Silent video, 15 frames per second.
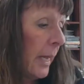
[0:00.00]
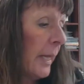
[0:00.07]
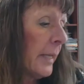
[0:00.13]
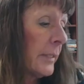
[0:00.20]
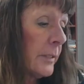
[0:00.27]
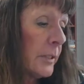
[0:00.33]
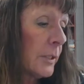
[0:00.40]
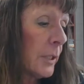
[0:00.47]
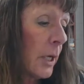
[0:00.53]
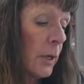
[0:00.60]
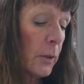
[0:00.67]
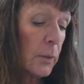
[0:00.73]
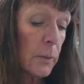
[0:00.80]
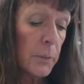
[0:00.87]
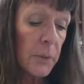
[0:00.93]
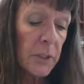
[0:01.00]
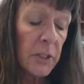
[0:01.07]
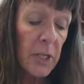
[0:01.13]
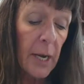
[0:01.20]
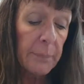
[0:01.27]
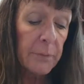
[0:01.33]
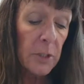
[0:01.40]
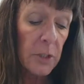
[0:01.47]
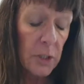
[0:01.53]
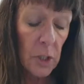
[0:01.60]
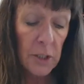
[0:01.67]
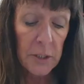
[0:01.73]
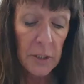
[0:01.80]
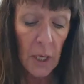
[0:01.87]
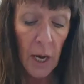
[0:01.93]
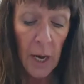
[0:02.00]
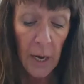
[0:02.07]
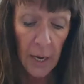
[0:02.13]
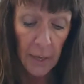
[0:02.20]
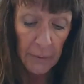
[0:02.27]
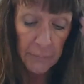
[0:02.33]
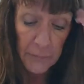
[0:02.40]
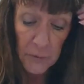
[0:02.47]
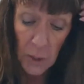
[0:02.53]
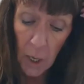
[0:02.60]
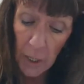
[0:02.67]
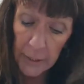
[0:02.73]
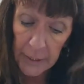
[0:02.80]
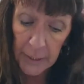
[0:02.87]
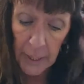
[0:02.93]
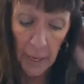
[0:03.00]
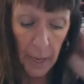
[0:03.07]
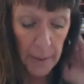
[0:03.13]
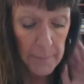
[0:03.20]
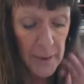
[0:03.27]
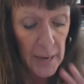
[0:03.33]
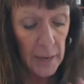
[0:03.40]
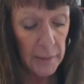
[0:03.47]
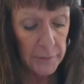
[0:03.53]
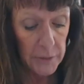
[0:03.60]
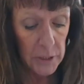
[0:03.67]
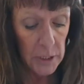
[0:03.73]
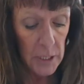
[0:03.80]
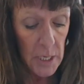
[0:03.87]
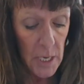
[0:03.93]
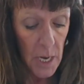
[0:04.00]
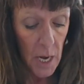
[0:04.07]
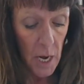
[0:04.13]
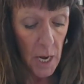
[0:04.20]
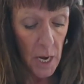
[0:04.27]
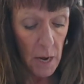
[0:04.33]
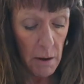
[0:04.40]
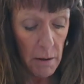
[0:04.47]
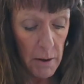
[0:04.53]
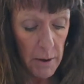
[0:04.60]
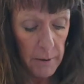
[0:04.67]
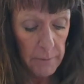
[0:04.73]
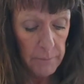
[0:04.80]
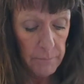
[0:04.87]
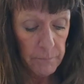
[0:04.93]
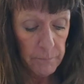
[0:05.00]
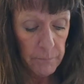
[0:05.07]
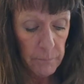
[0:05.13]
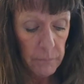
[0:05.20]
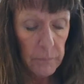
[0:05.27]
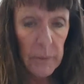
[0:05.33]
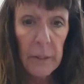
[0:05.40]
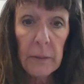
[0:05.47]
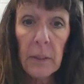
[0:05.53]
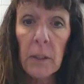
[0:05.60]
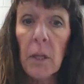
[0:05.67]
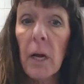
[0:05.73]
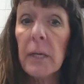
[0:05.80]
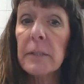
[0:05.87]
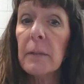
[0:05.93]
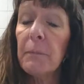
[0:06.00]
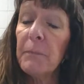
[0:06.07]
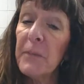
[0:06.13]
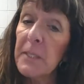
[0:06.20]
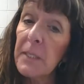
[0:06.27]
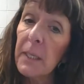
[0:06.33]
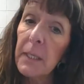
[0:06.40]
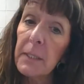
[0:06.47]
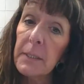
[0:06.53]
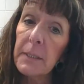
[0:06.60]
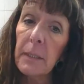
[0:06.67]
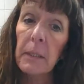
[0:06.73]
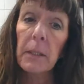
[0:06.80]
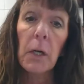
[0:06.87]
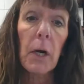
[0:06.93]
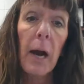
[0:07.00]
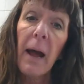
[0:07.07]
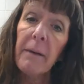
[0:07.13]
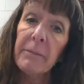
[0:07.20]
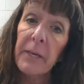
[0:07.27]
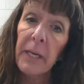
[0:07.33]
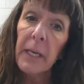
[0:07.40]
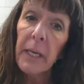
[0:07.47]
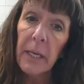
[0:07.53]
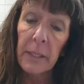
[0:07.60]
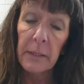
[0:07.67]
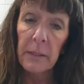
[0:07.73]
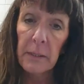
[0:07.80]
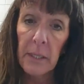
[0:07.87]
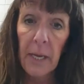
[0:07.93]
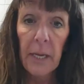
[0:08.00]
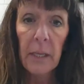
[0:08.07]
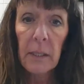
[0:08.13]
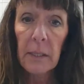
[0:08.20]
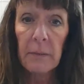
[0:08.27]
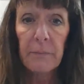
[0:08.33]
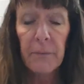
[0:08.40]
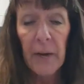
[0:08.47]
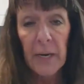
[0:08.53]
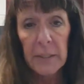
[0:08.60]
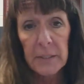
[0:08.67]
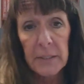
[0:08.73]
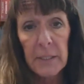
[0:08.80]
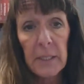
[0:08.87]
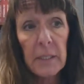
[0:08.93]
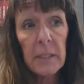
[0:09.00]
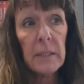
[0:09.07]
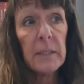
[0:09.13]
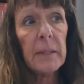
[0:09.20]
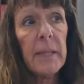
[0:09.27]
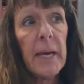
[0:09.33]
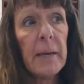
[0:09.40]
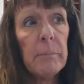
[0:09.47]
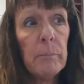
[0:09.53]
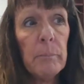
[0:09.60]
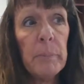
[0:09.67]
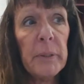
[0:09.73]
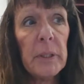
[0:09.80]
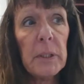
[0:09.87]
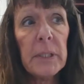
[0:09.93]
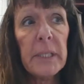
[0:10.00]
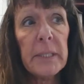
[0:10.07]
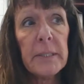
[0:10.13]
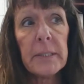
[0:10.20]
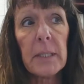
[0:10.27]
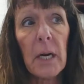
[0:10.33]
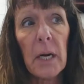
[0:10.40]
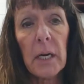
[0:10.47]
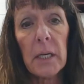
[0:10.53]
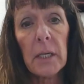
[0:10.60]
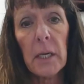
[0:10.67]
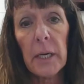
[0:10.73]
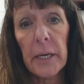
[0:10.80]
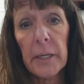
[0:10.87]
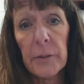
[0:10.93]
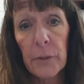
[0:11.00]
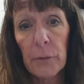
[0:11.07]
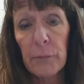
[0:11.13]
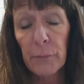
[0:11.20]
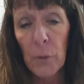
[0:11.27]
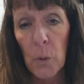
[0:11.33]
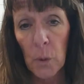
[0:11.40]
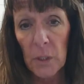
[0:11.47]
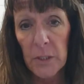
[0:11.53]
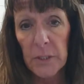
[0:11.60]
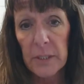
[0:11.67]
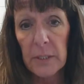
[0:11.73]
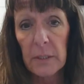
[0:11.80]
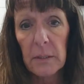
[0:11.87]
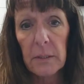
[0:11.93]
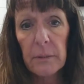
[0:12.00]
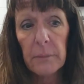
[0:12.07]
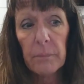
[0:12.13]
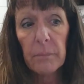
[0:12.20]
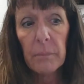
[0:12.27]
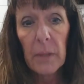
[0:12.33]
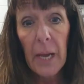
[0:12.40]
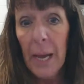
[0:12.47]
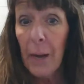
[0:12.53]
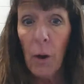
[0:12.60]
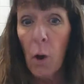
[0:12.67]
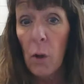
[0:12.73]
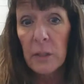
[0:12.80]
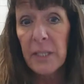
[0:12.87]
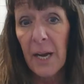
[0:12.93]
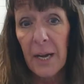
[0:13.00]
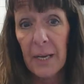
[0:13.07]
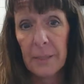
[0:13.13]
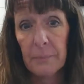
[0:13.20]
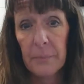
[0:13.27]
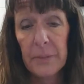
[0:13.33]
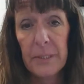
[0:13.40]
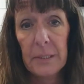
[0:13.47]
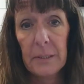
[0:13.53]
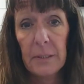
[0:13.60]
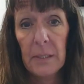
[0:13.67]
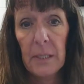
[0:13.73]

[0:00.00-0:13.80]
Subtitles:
And so the chapter starts off talking about the laws of physics and gravity and the fact that buildings are under force at all times,